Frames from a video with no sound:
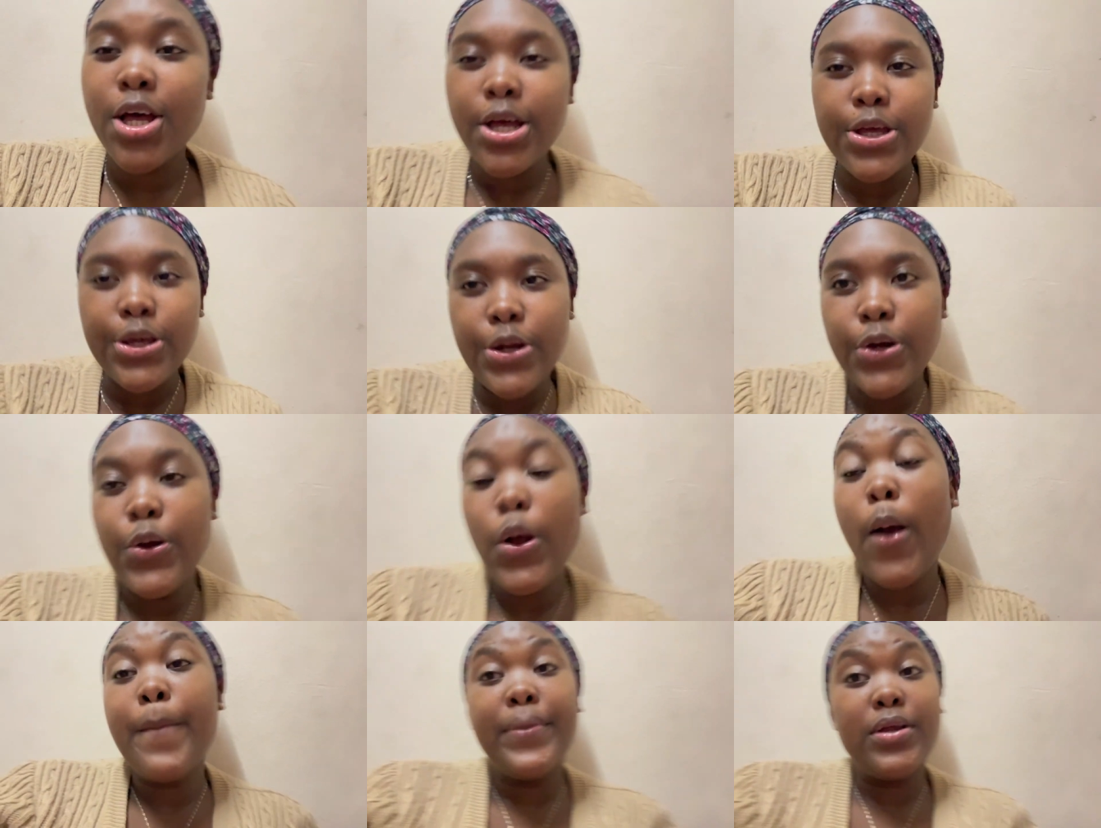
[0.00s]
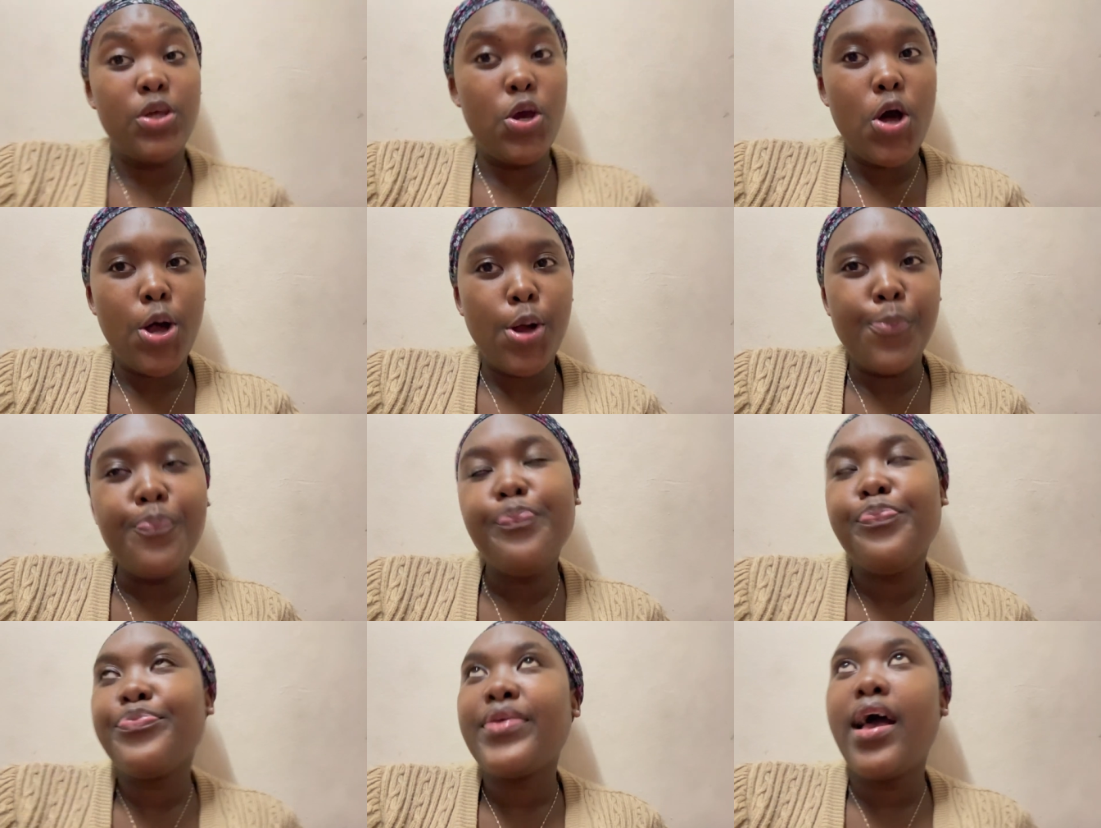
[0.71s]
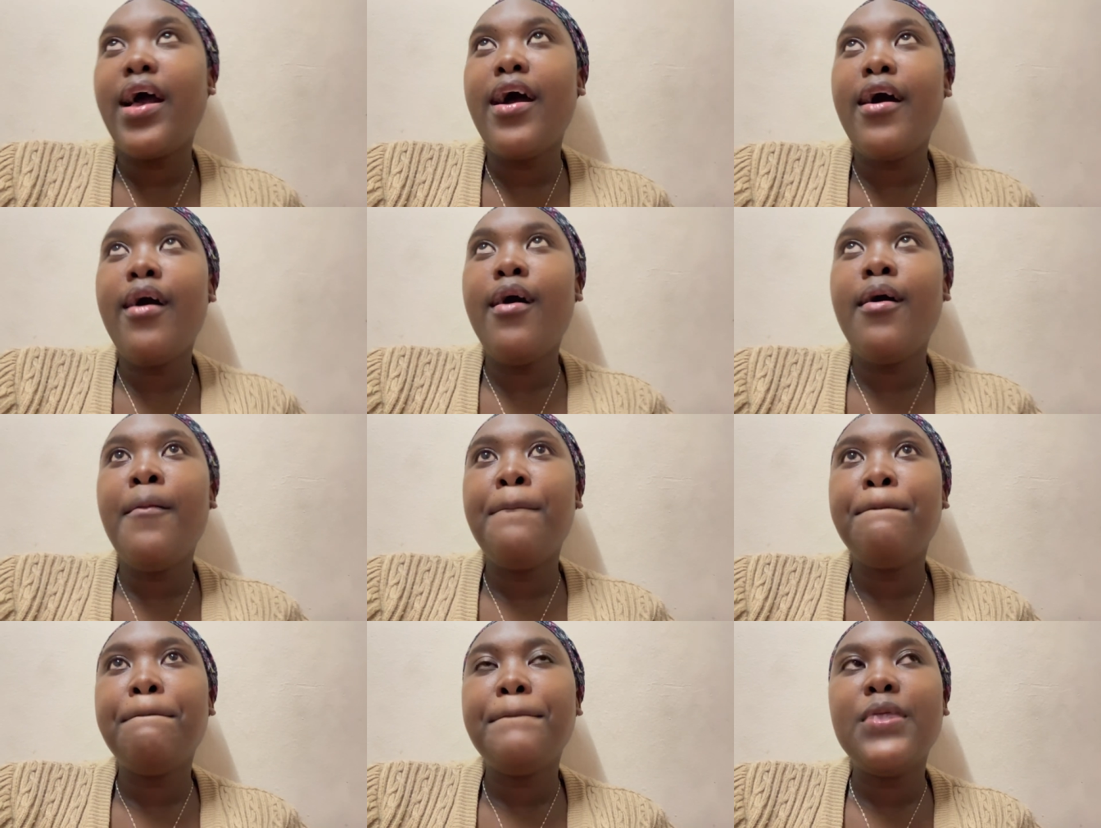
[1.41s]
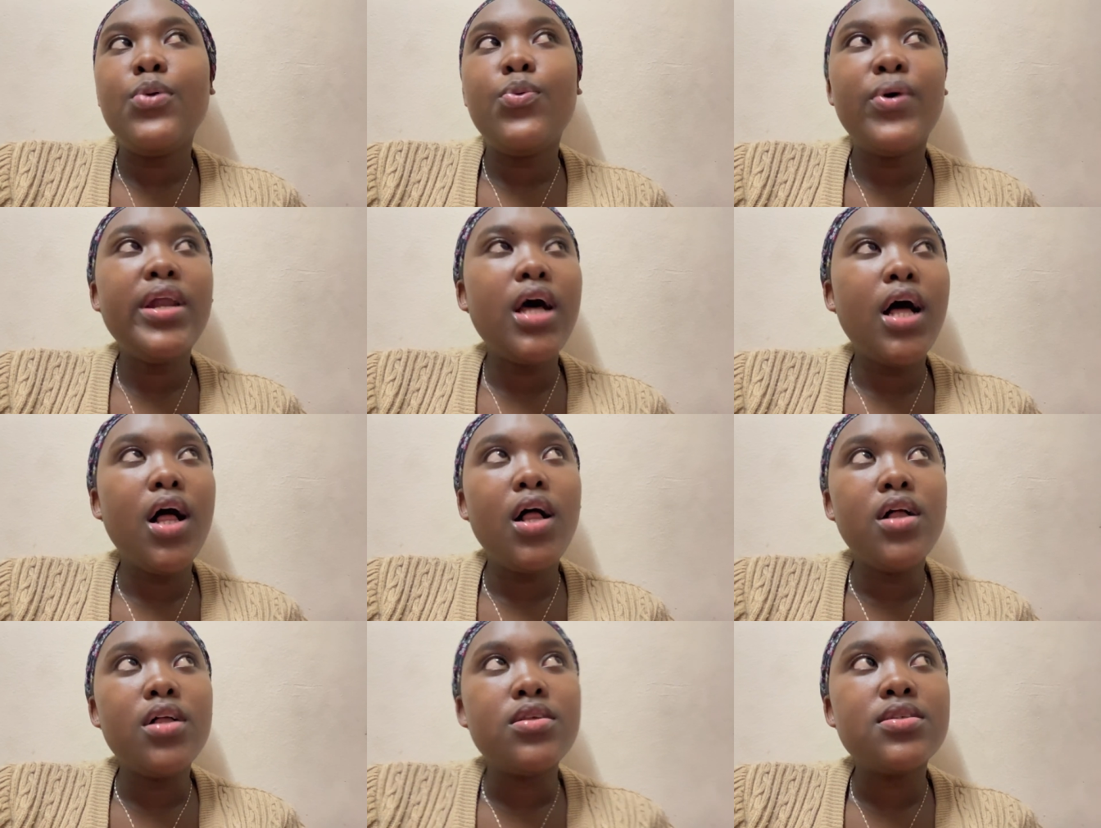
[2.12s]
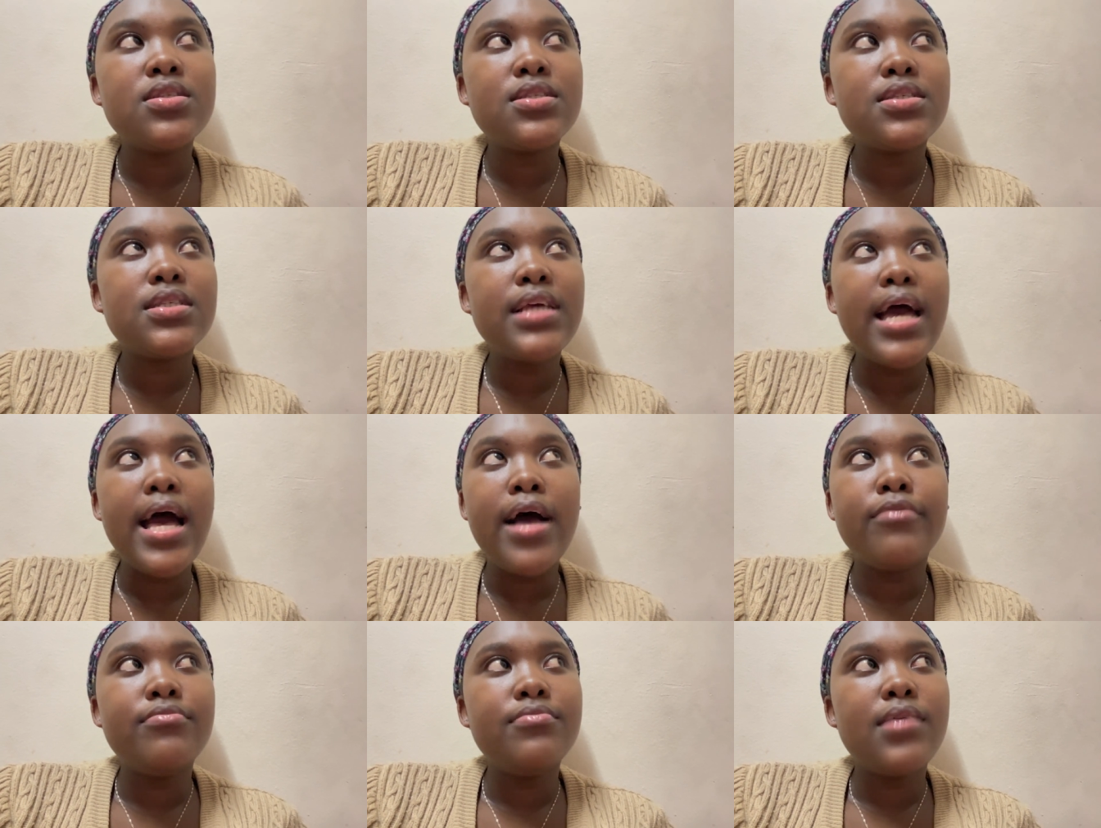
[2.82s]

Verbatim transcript: you know but yeah um what else yeah